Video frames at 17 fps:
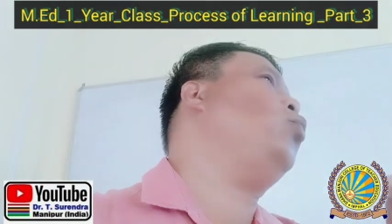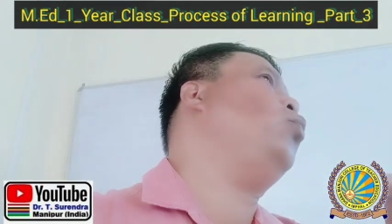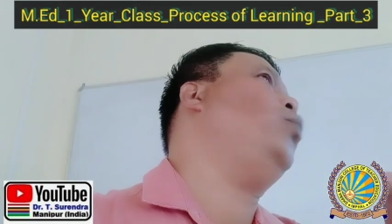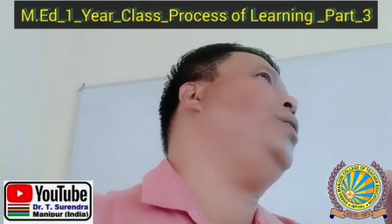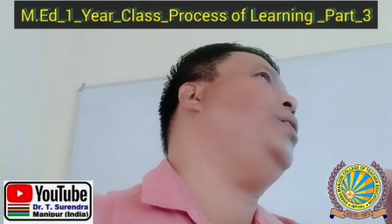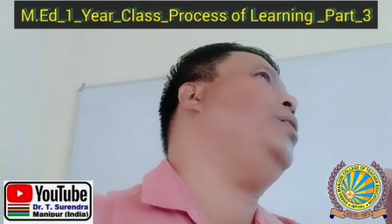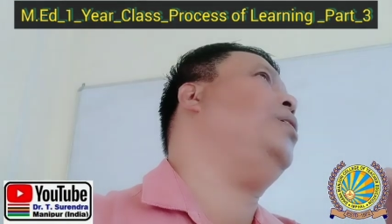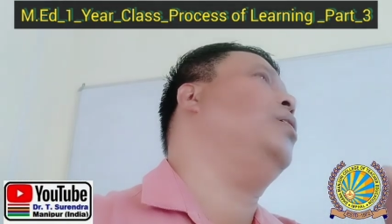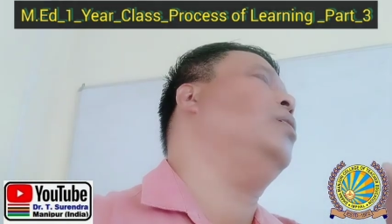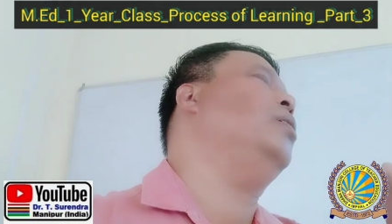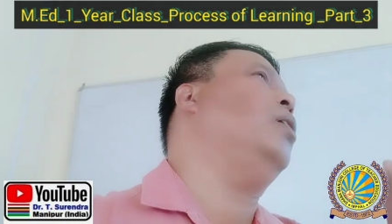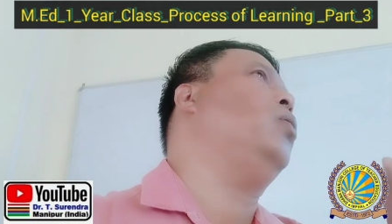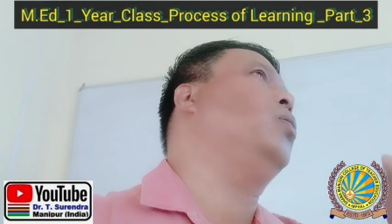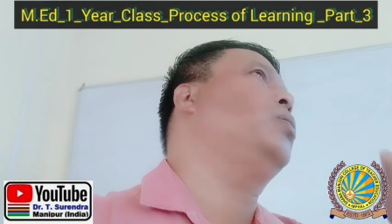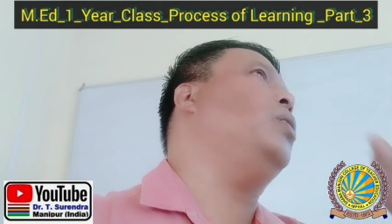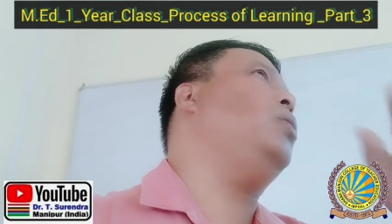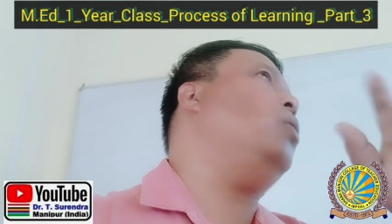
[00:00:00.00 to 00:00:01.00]
we
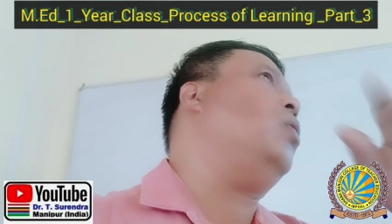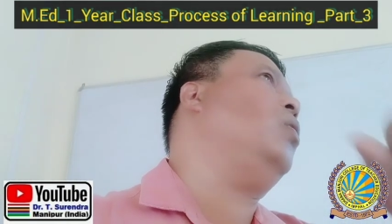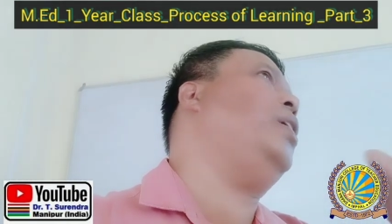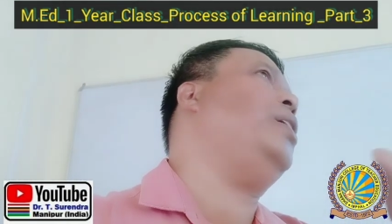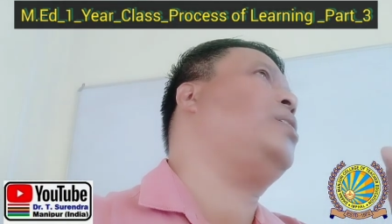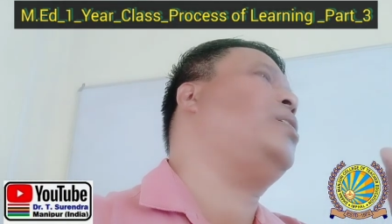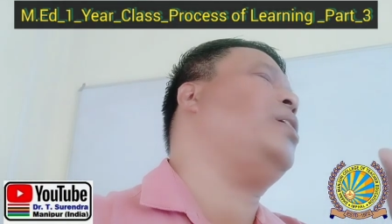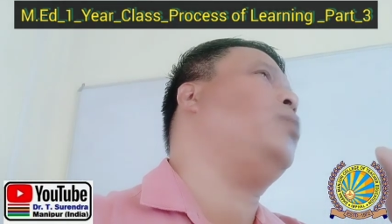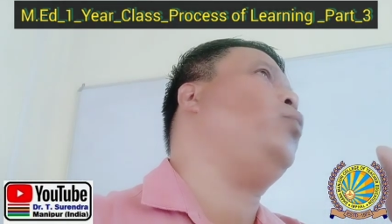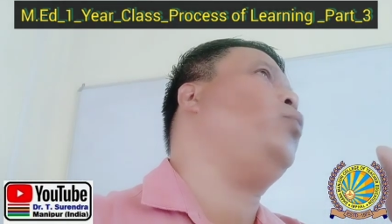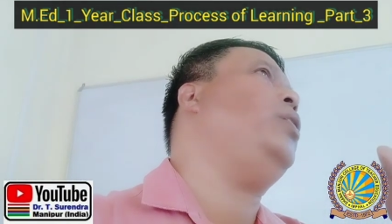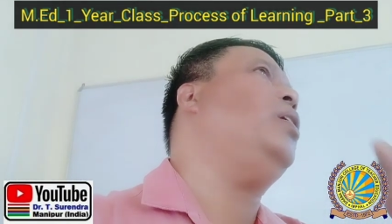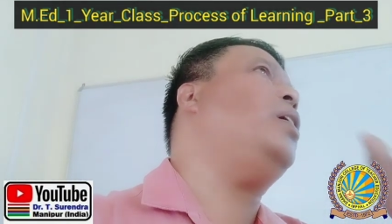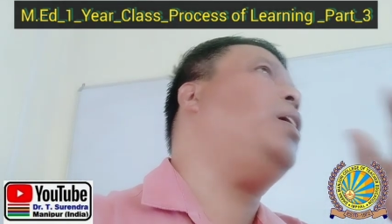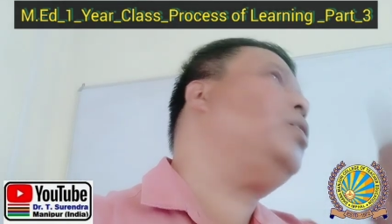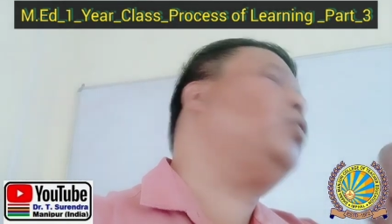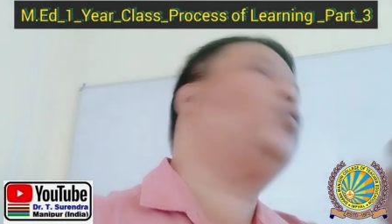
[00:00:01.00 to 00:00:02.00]

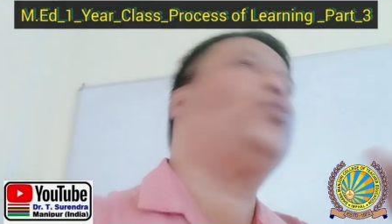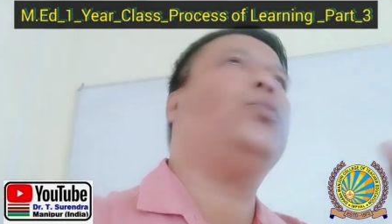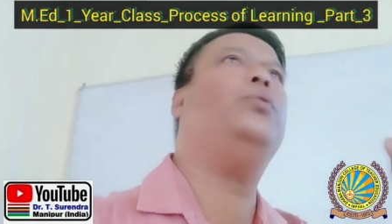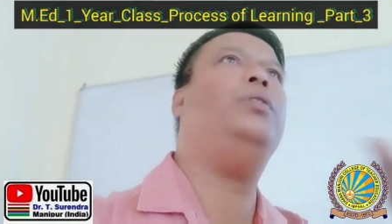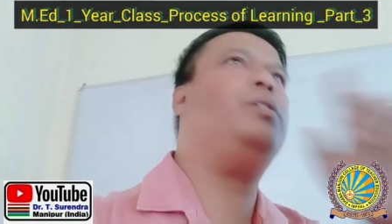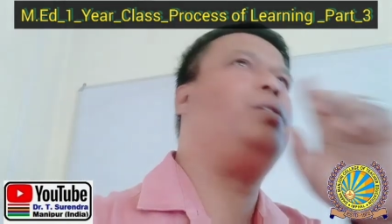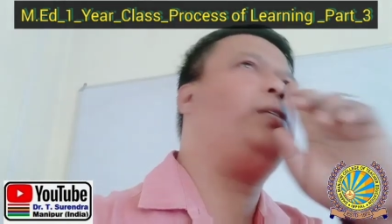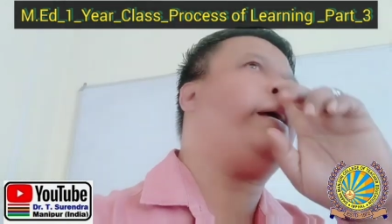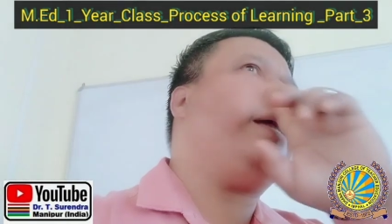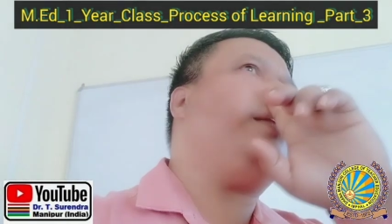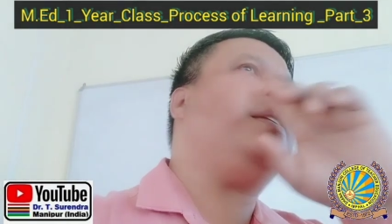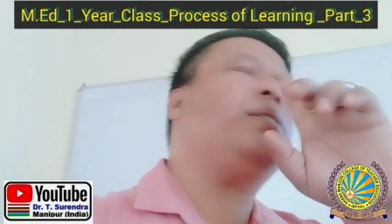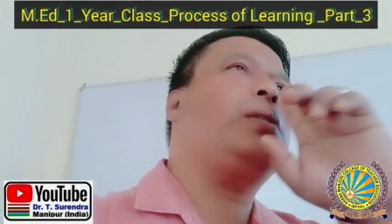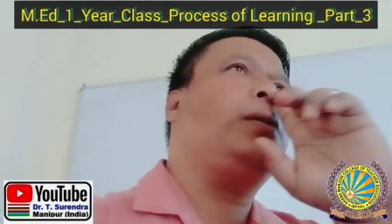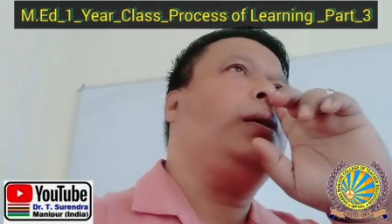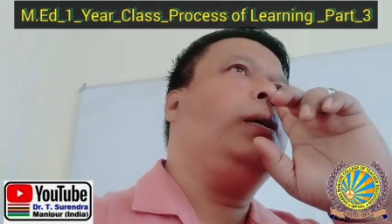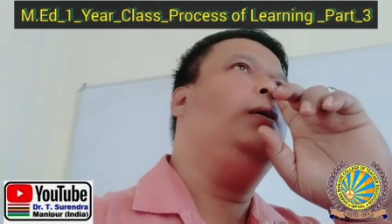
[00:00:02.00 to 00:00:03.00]
learn through the sense